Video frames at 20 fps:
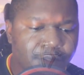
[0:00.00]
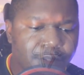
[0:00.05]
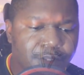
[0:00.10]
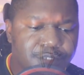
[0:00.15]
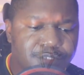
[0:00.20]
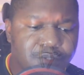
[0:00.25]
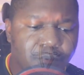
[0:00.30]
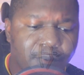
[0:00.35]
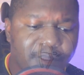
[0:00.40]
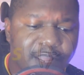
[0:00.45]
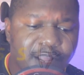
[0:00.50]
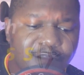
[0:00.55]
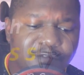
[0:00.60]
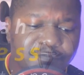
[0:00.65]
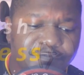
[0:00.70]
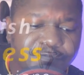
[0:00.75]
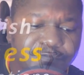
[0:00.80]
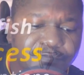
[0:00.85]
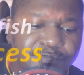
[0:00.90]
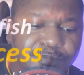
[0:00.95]
So we
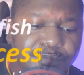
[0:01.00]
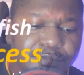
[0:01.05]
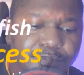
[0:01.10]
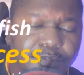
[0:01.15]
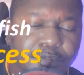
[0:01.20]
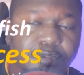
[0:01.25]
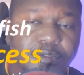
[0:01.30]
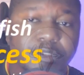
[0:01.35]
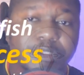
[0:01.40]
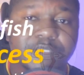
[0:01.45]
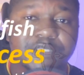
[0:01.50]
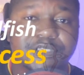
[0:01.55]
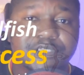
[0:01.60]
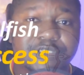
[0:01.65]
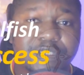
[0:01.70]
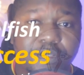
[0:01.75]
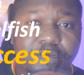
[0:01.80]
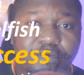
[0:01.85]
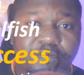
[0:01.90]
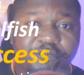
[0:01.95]
have
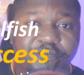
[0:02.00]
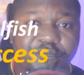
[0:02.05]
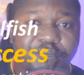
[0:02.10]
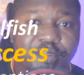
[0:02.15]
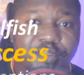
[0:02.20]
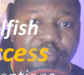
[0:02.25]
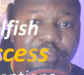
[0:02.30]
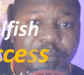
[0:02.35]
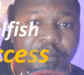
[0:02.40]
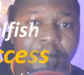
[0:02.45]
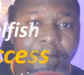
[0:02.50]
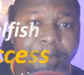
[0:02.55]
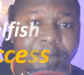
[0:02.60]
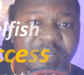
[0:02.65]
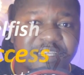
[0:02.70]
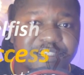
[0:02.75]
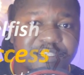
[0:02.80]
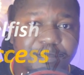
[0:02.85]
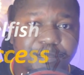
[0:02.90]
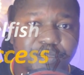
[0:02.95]
selfish
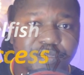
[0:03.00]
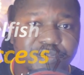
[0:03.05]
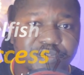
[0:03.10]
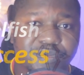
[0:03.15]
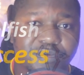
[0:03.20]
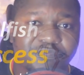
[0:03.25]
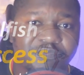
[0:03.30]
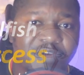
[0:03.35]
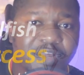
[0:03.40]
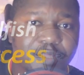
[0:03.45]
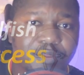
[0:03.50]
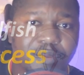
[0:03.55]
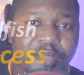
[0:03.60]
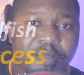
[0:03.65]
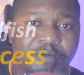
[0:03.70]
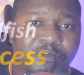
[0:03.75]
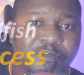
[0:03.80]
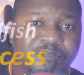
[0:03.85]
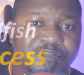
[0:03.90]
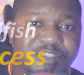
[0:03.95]
perceptions
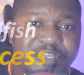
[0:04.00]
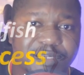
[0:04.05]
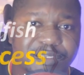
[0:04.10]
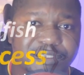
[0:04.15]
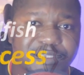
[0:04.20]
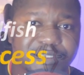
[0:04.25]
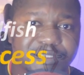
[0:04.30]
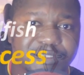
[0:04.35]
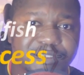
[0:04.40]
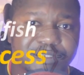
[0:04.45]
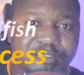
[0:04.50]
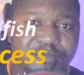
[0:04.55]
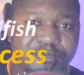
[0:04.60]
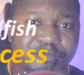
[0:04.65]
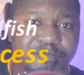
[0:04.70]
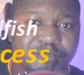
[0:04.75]
of success.